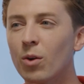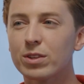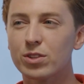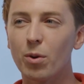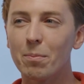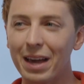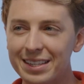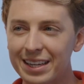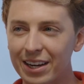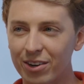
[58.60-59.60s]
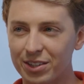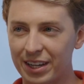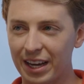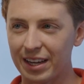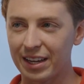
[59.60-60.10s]
What's so amazing here
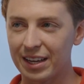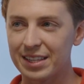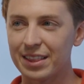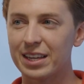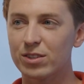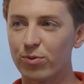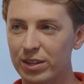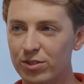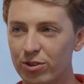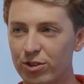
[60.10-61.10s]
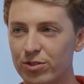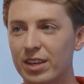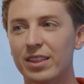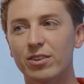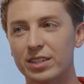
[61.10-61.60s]
today is that these researchers
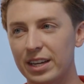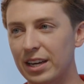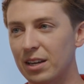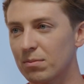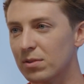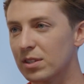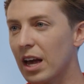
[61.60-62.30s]
and their teams